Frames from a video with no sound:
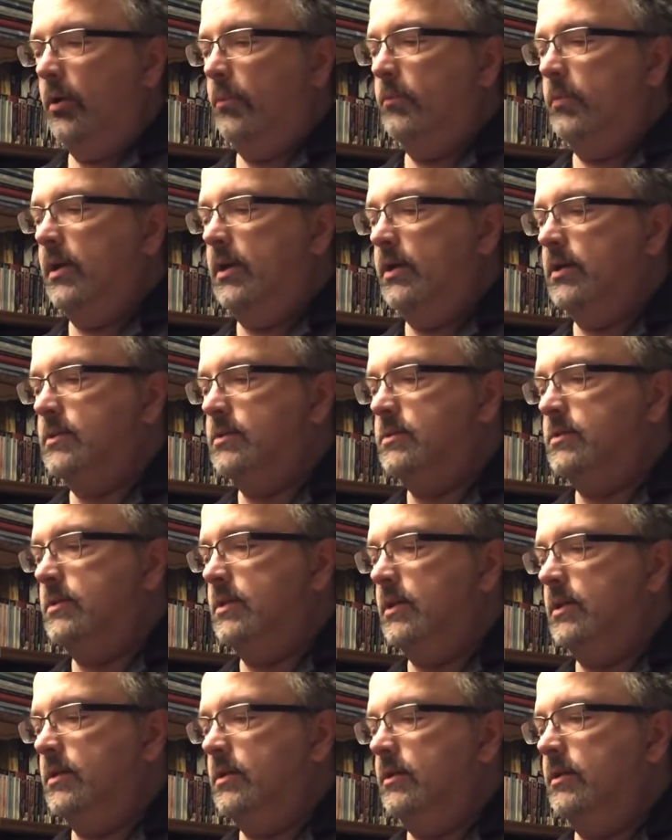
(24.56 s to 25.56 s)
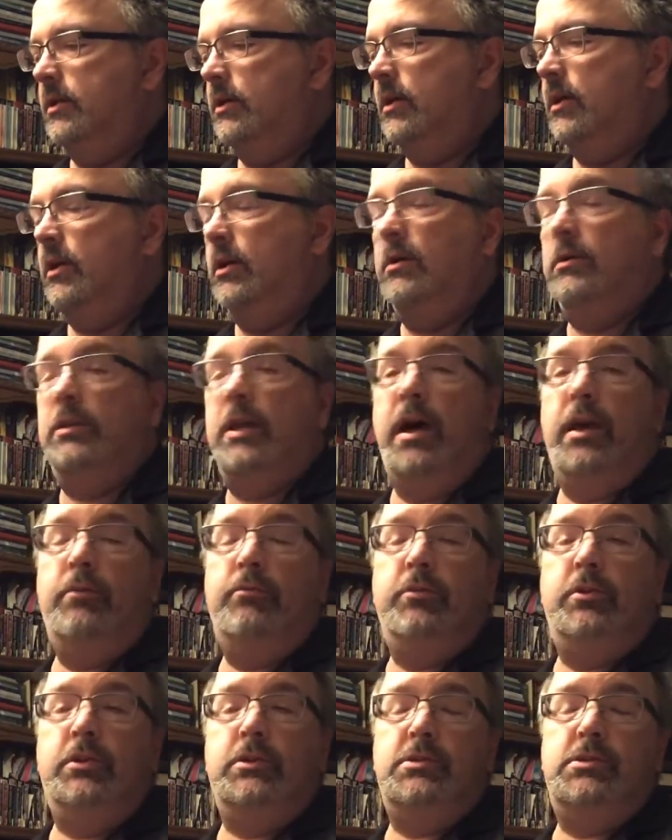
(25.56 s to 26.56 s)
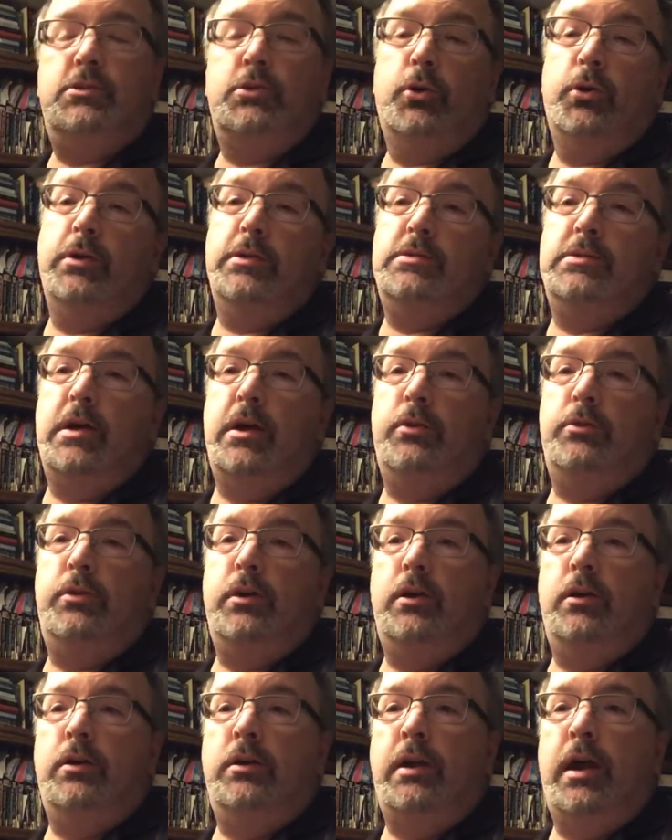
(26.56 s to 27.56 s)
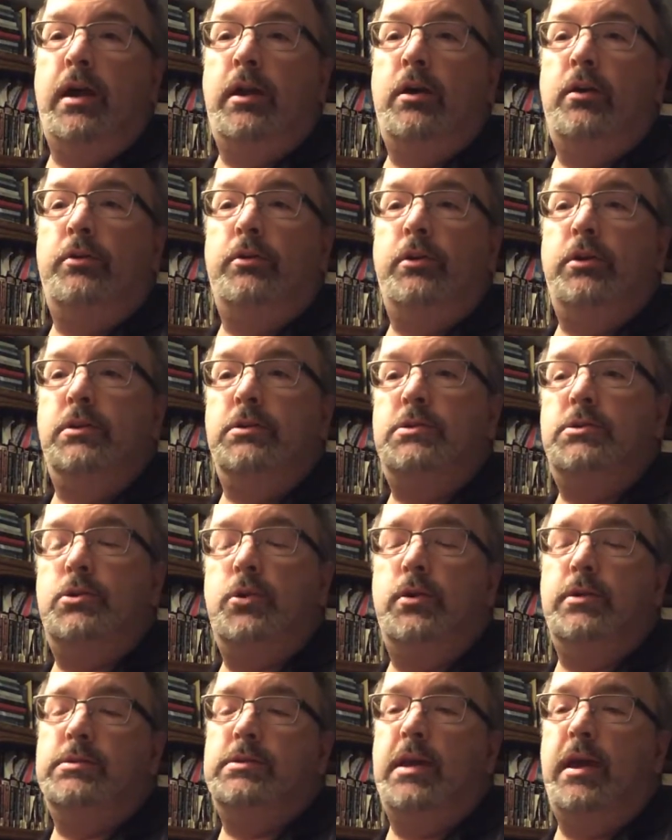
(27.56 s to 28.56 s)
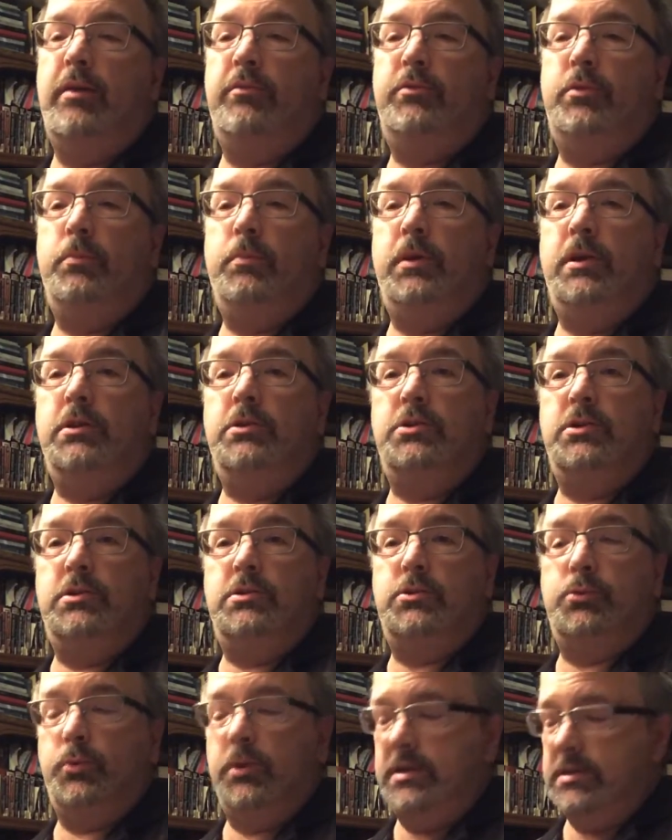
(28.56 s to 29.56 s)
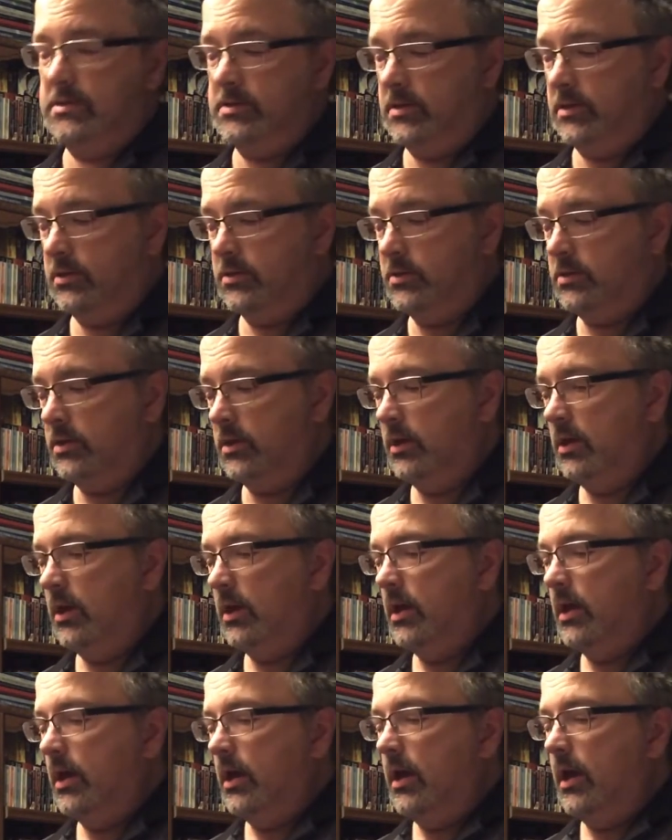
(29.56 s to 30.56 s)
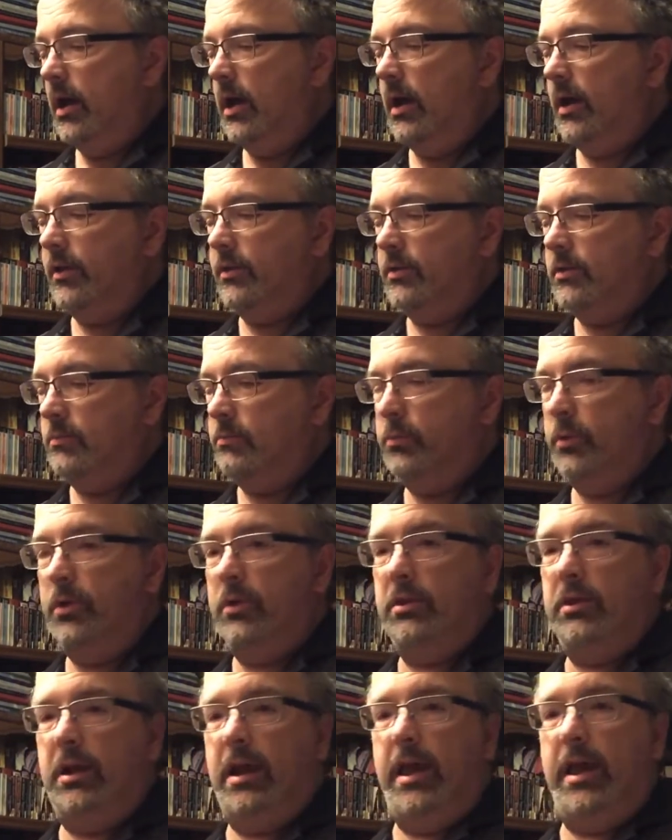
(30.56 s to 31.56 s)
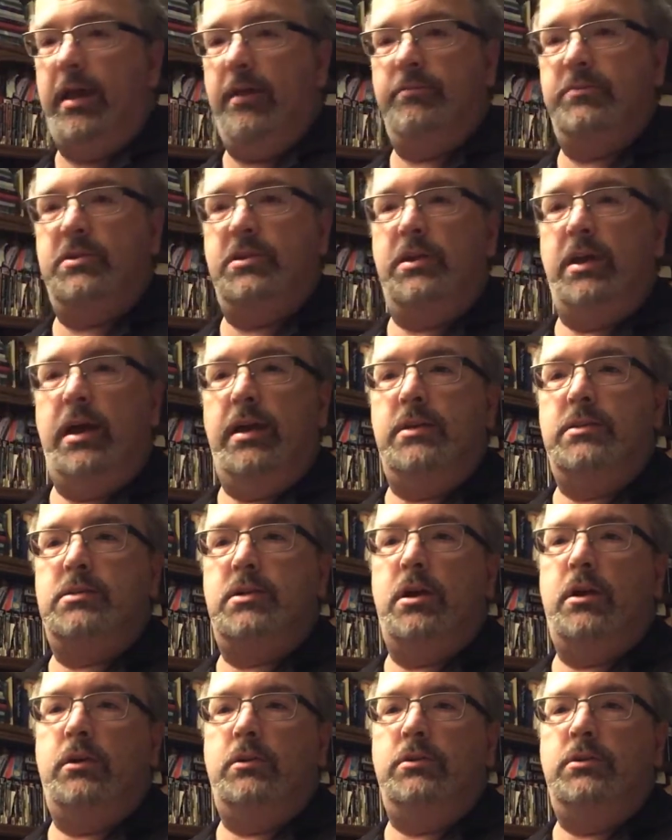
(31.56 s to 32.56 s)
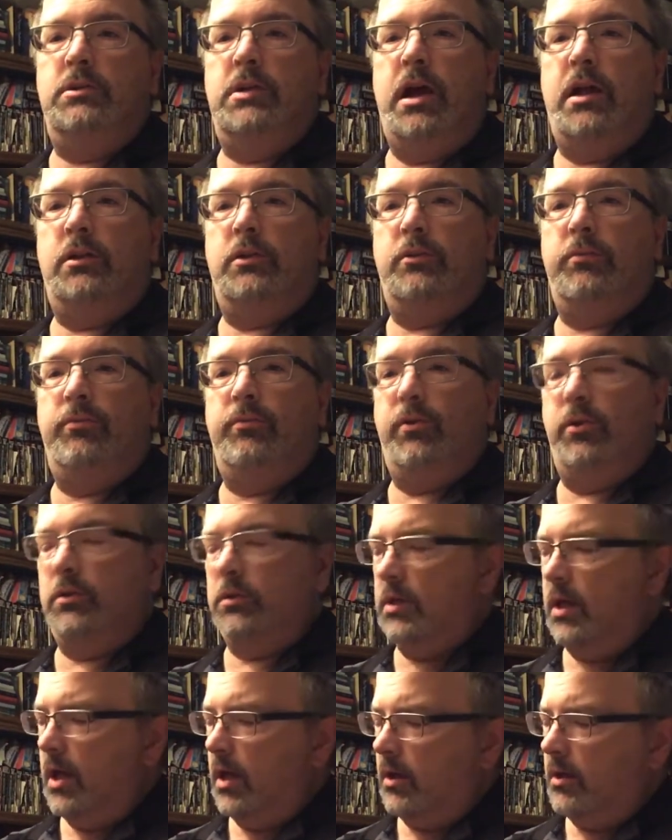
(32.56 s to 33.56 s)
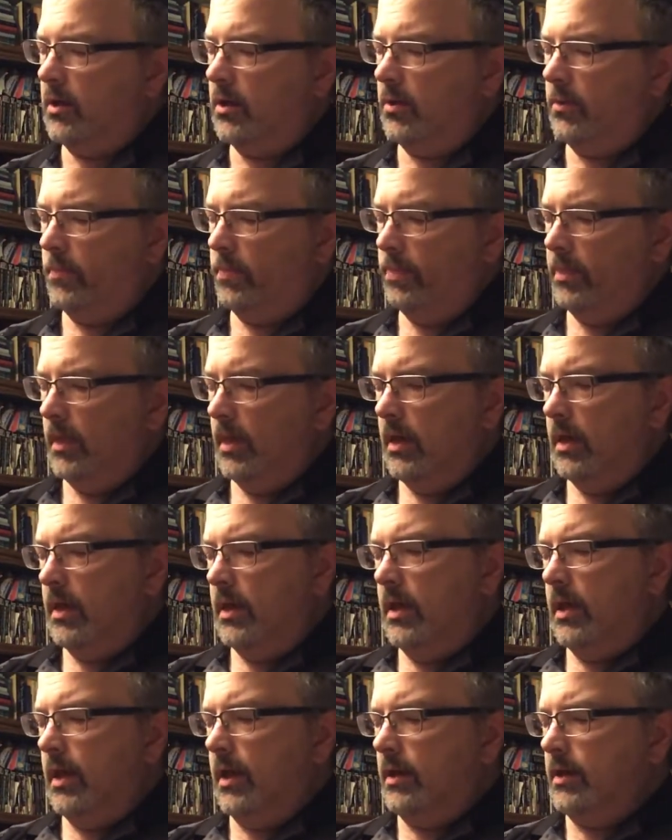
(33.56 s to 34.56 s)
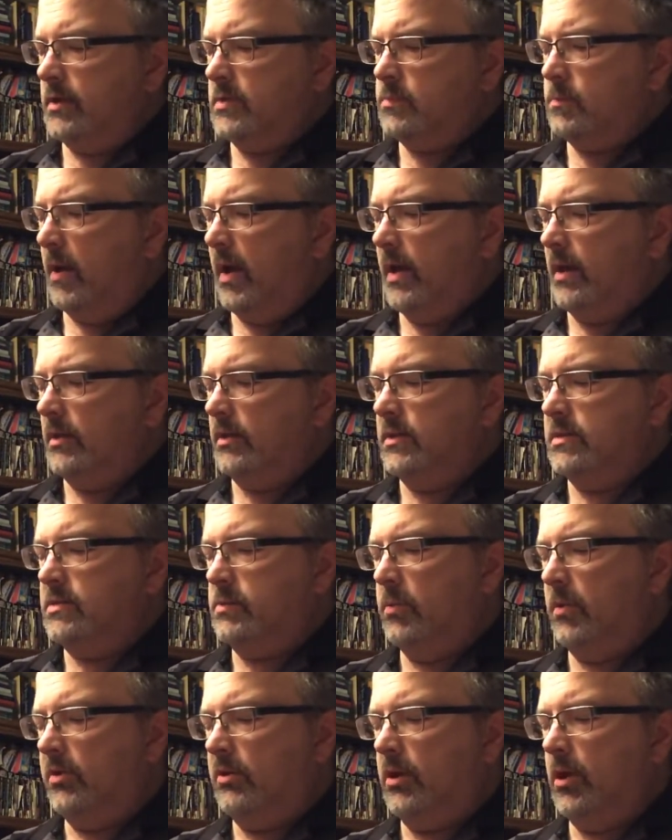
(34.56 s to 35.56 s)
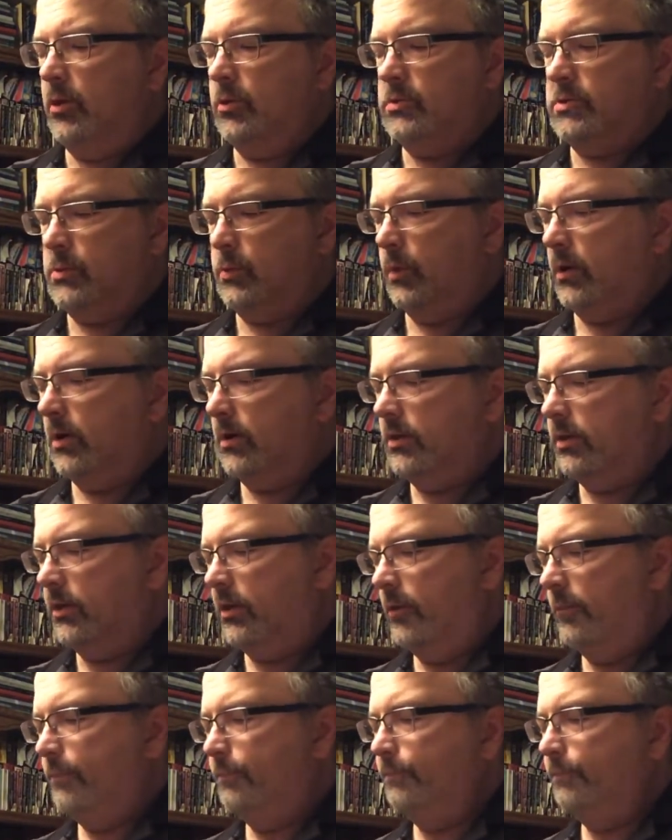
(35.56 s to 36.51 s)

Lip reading: Because there are a lot of good stories out there, and not all the good stories have to be just recent. The book that I have tonight is called Dollar for Luck, and it's by Elizabeth Coatsworth.